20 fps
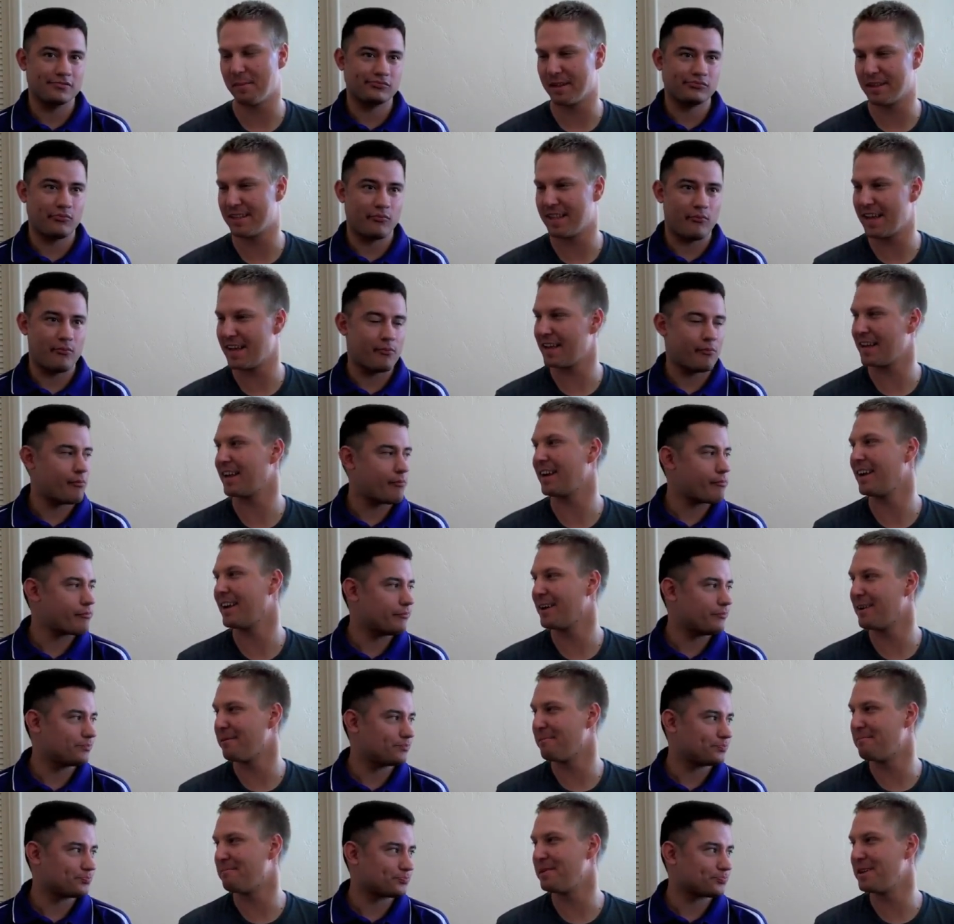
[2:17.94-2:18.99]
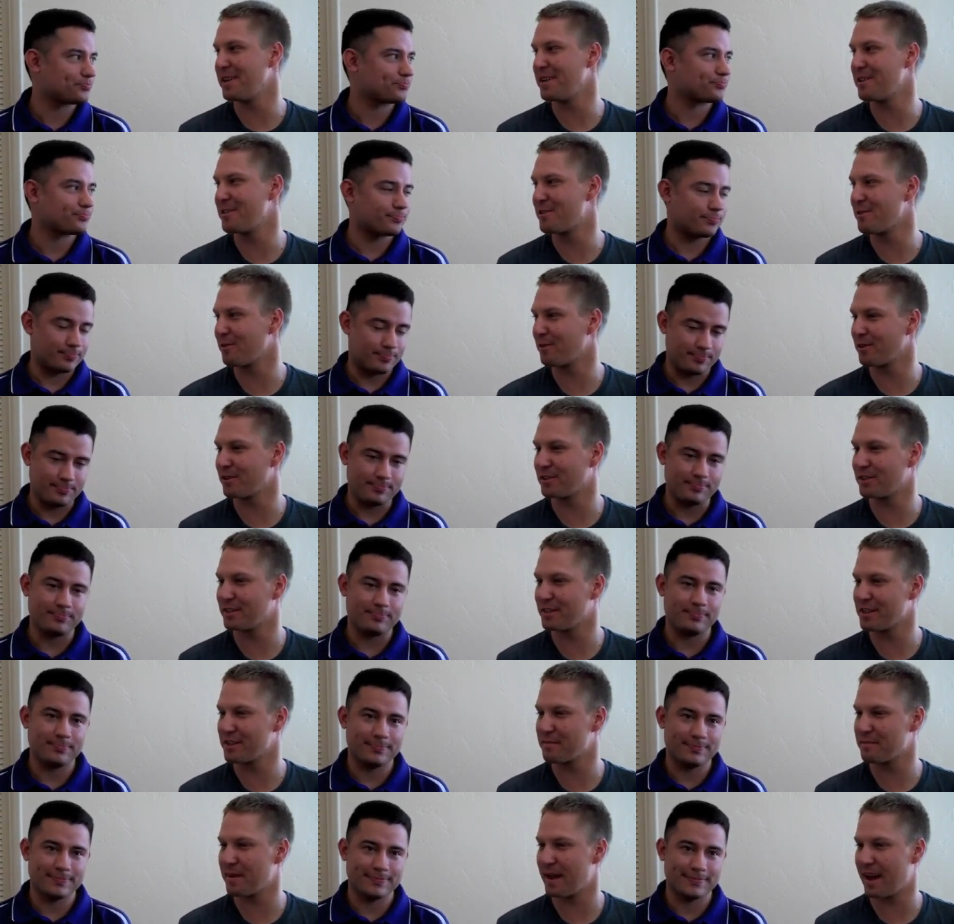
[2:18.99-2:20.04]
Speaker 1: But they uh, beat Georgia
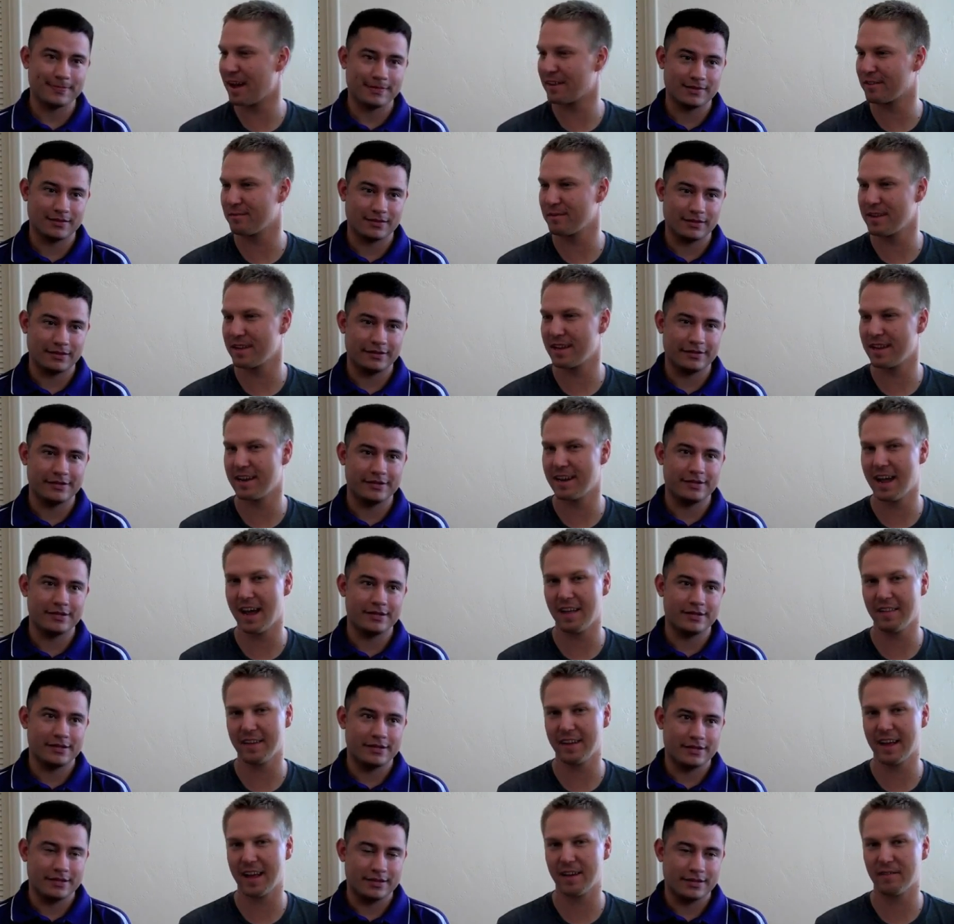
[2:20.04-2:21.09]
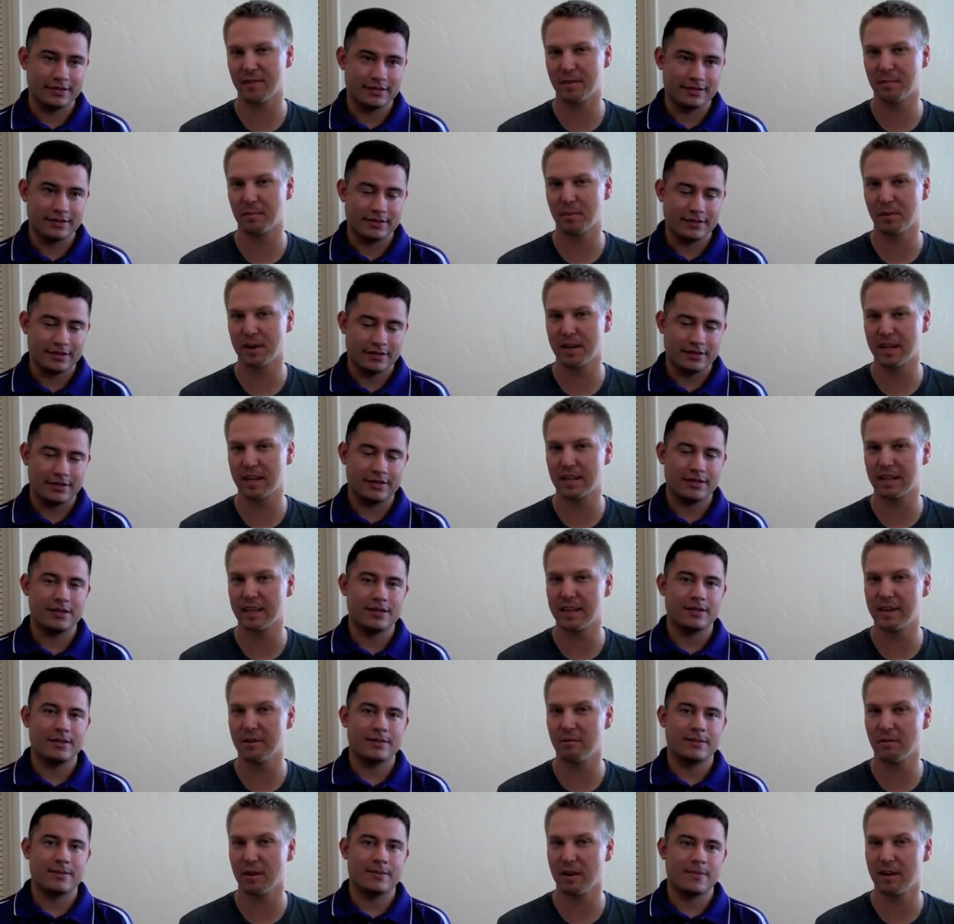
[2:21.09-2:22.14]
this past weekend. Now they have a pretty
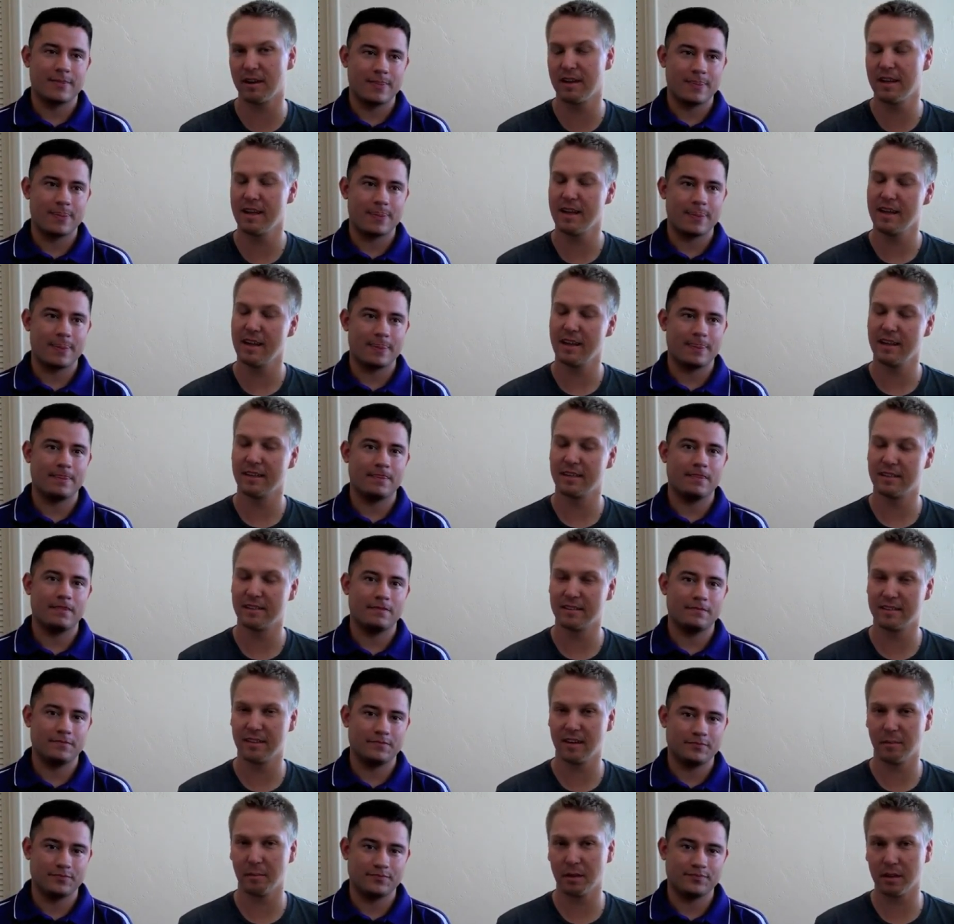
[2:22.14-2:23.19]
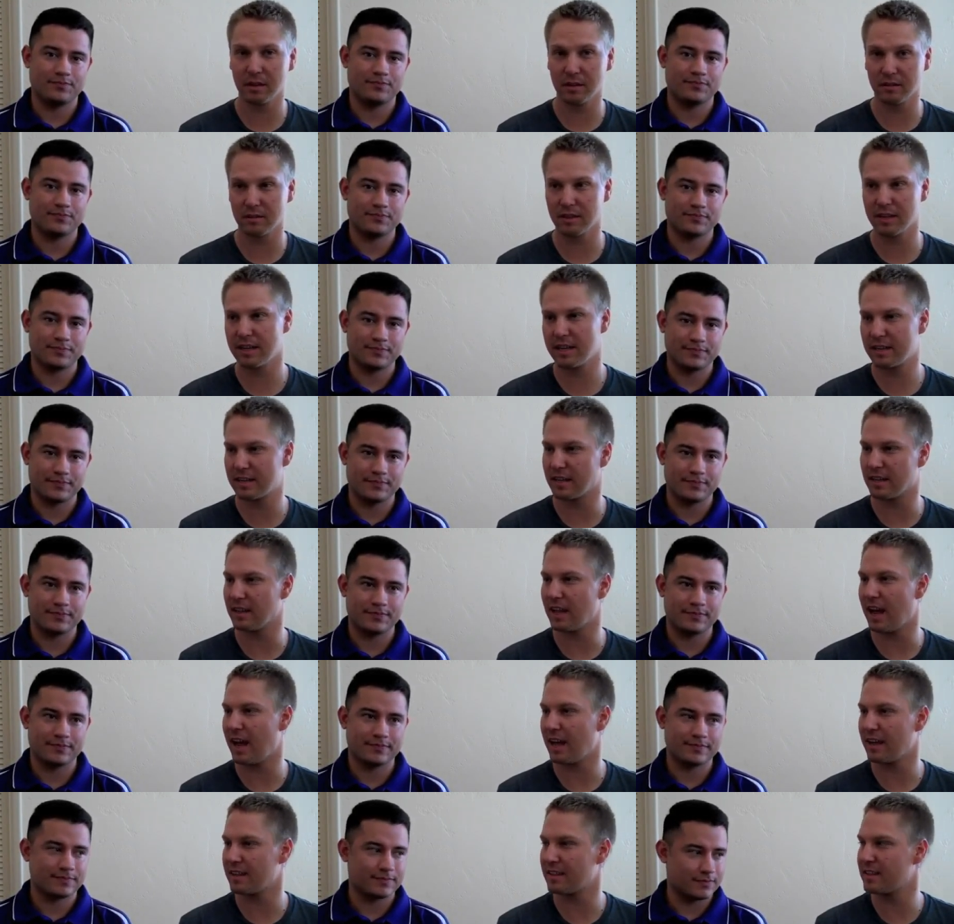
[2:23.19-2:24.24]
clean run, similarly to
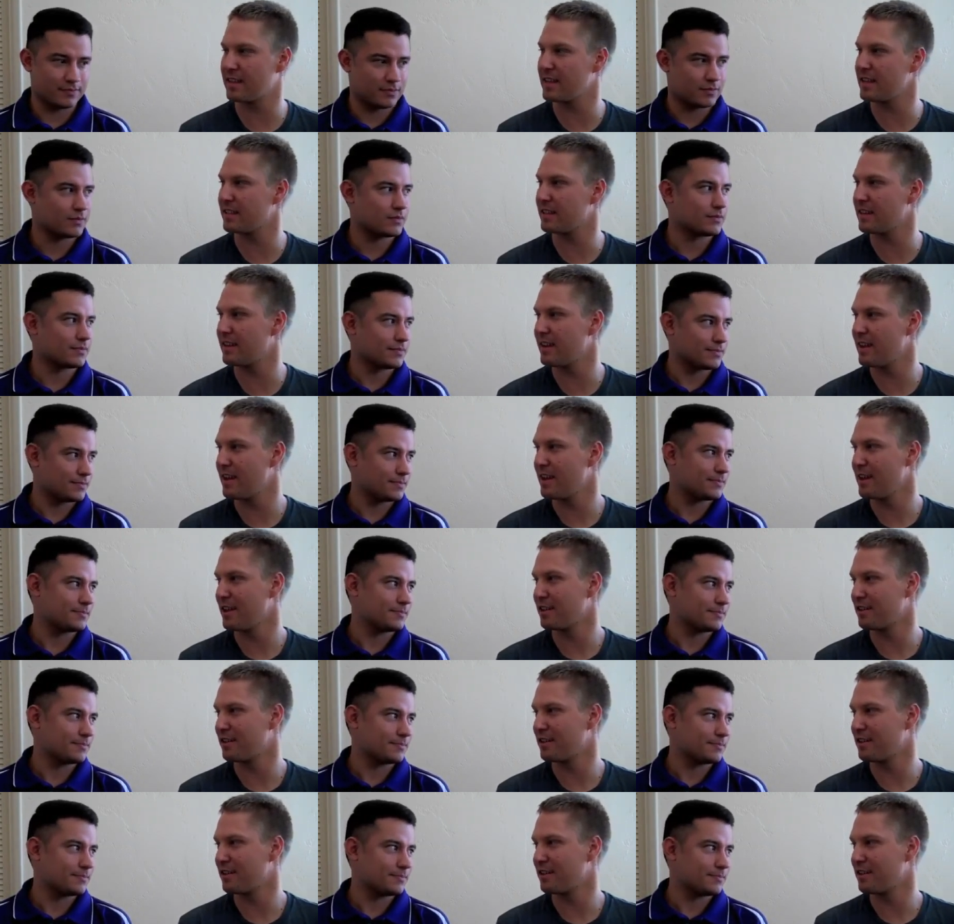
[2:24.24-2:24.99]
last season.